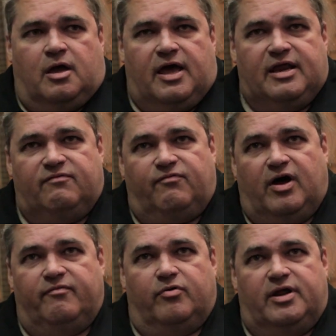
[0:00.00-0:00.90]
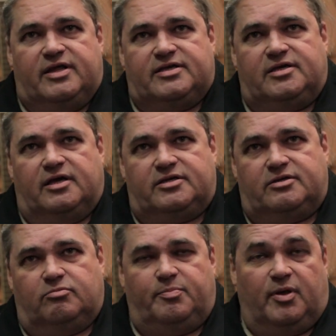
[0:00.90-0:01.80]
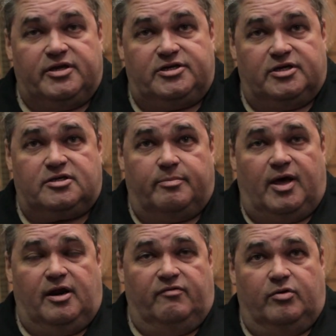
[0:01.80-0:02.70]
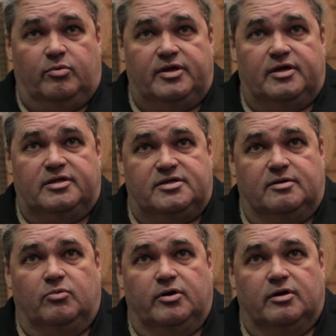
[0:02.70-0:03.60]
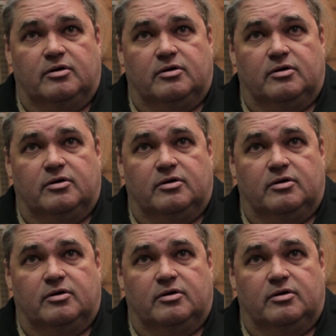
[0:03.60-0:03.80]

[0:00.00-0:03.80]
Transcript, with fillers: 85 or 86. We played just about every weekend somewhere.